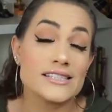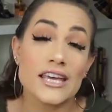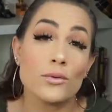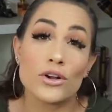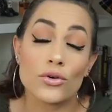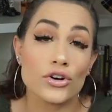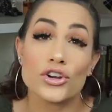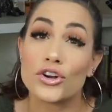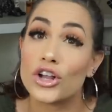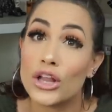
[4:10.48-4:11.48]
say you want to order
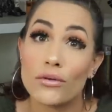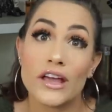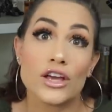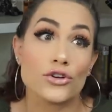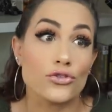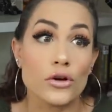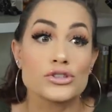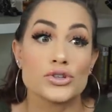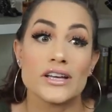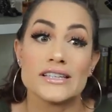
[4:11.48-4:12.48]
your clothing, your
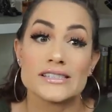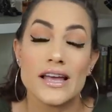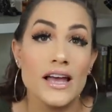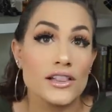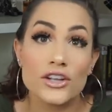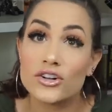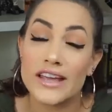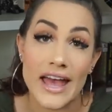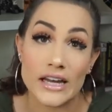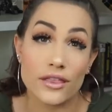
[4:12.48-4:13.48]
groceries,
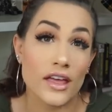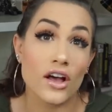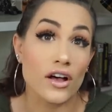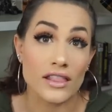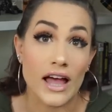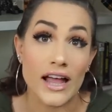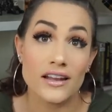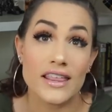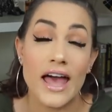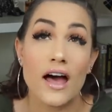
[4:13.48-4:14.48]
literally anything
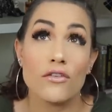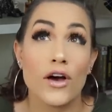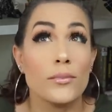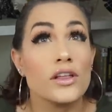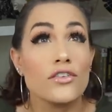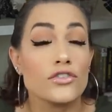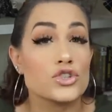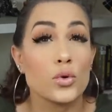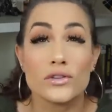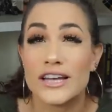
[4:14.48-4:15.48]
online, they have, I believe, over
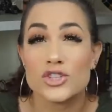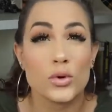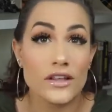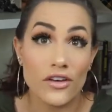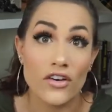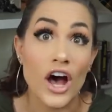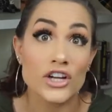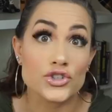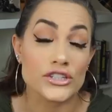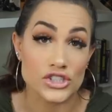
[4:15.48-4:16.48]
like
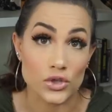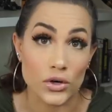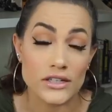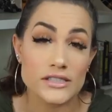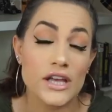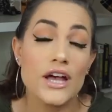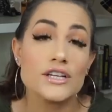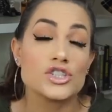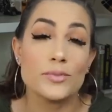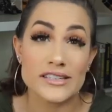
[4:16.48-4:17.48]
2,500 stores.
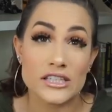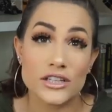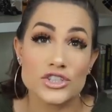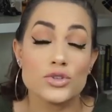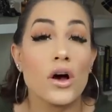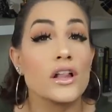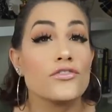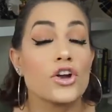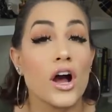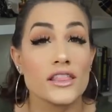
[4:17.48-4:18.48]
So you basically do all
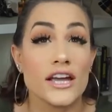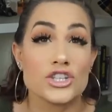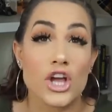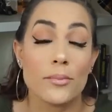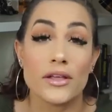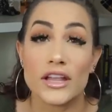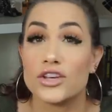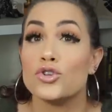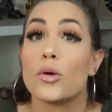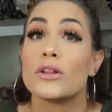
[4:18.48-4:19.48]
of your online shopping
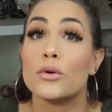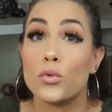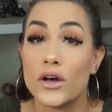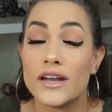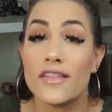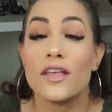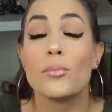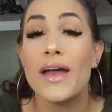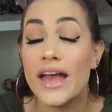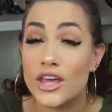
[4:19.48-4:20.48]
like you normally would and
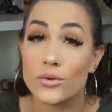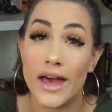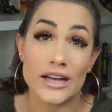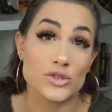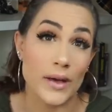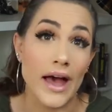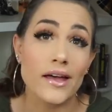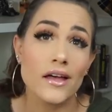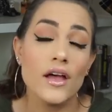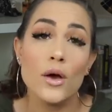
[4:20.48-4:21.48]
they'll pay you cash
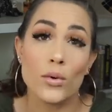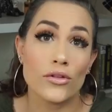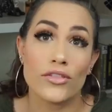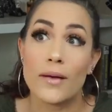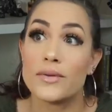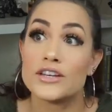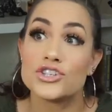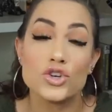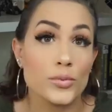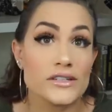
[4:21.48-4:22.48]
back, whether that be
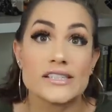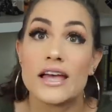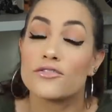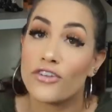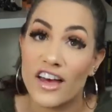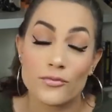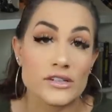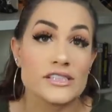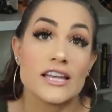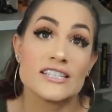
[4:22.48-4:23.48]
2%,
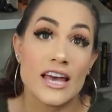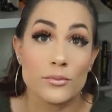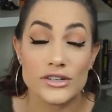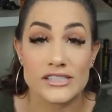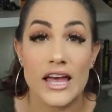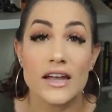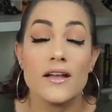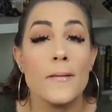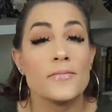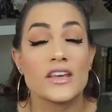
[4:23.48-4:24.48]
5%, 10%.
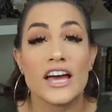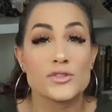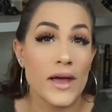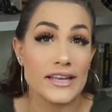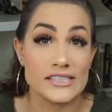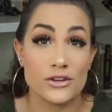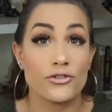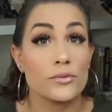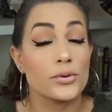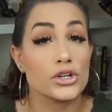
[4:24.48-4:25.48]
The cashback is
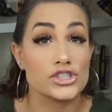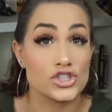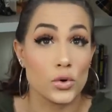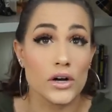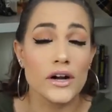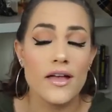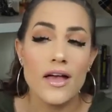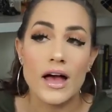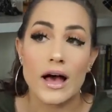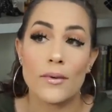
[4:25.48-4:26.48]
different per store.
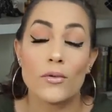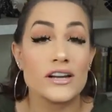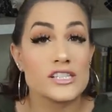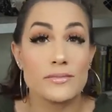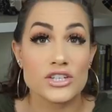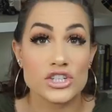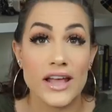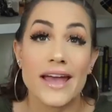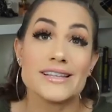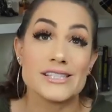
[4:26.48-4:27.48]
I wanted to mention
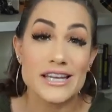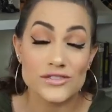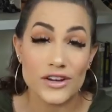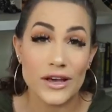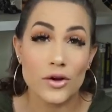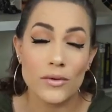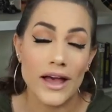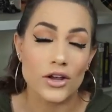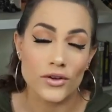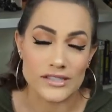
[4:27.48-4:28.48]
that in today's video.
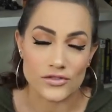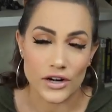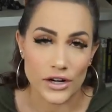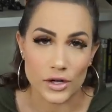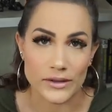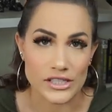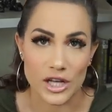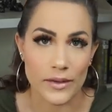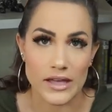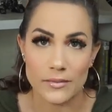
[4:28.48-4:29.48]
I know you guys have already heard me
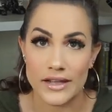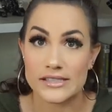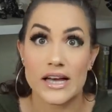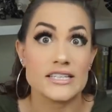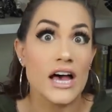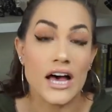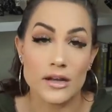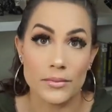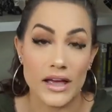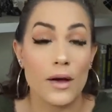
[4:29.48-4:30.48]
talk about Ebates a ton,
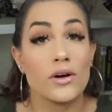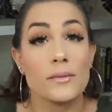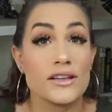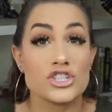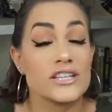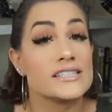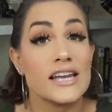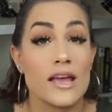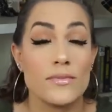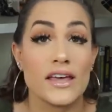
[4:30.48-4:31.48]
but I want to mention it
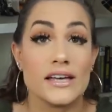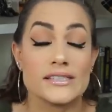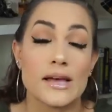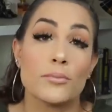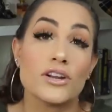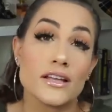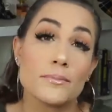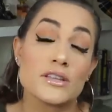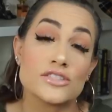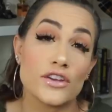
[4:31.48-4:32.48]
today because I'm putting
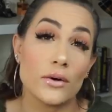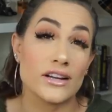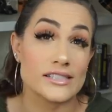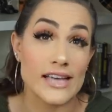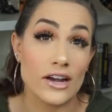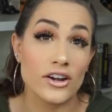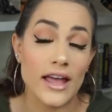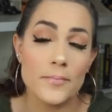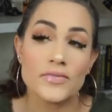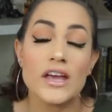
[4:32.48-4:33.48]
up this video on a
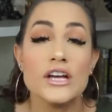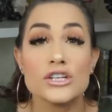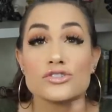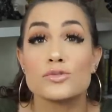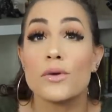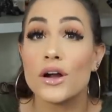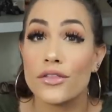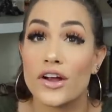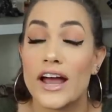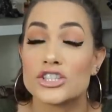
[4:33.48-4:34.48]
Saturday. So tomorrow
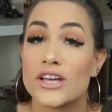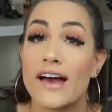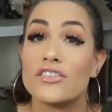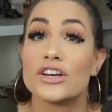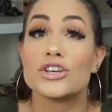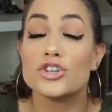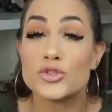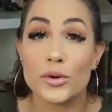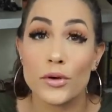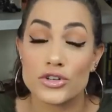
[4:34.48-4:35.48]
they're actually having a
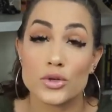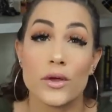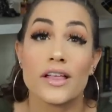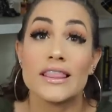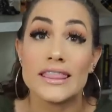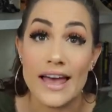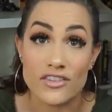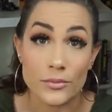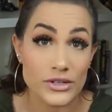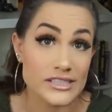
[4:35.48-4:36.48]
huge promotion with
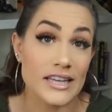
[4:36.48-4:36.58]
11%